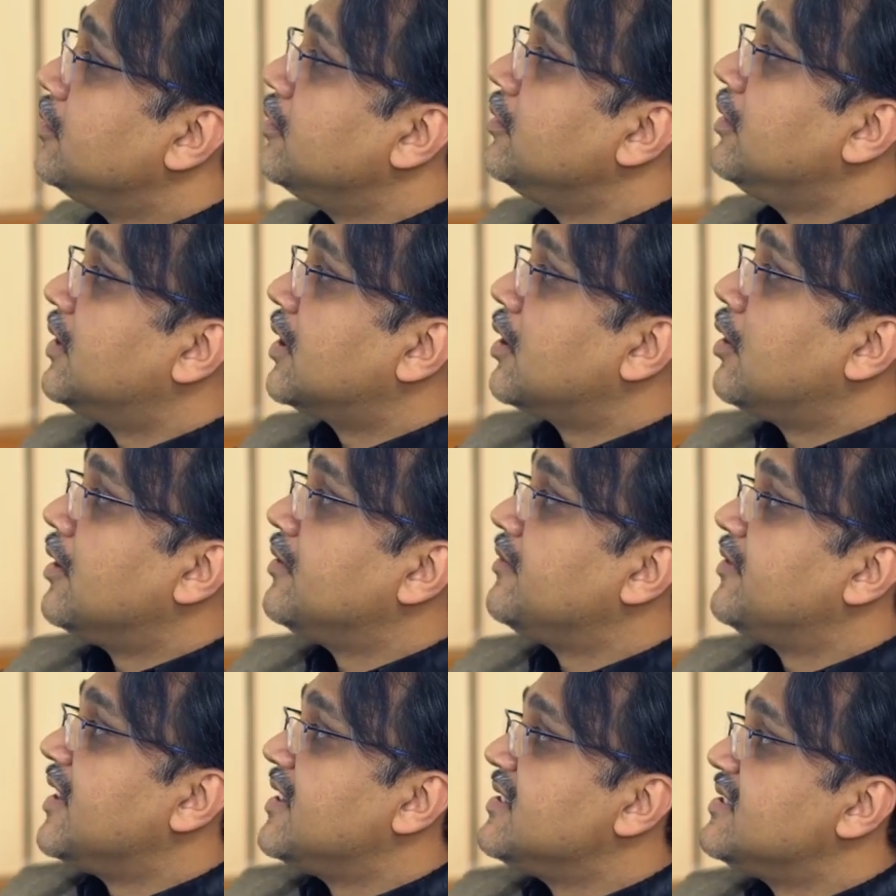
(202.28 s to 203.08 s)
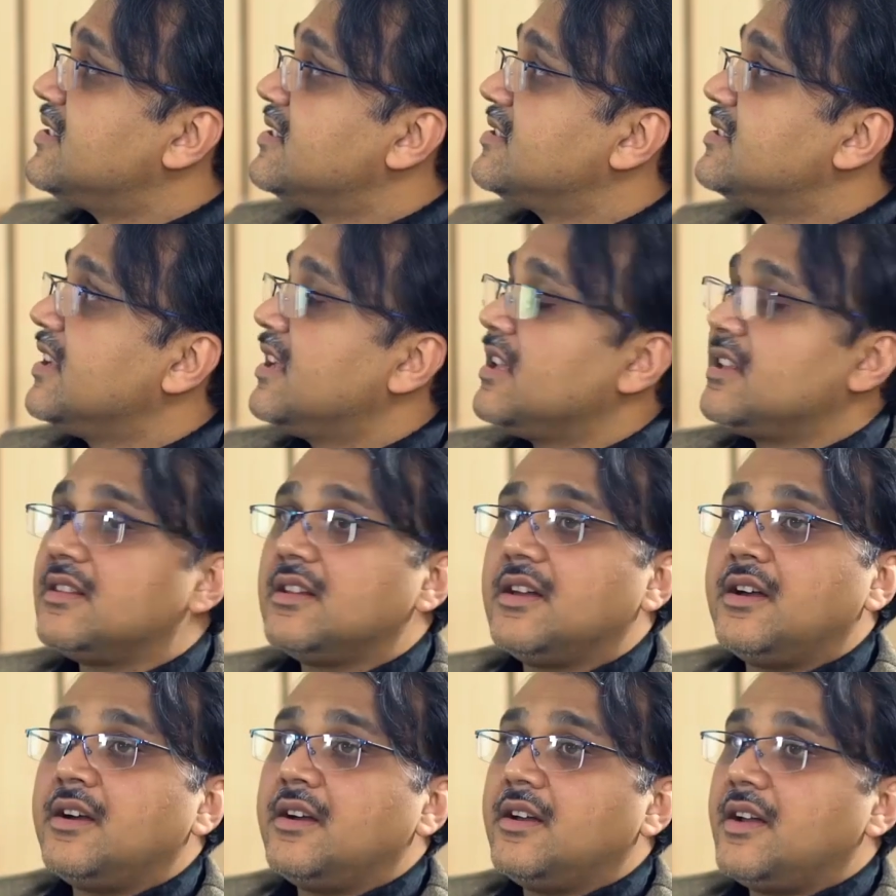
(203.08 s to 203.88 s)
two conferences
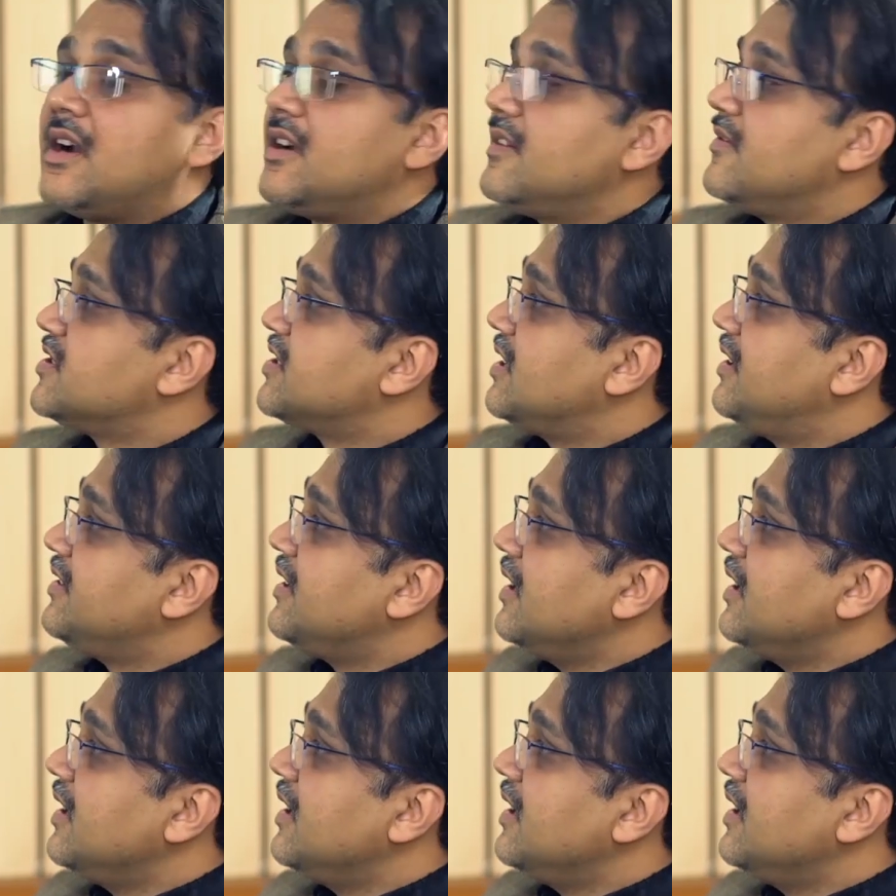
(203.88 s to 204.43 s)
in artificial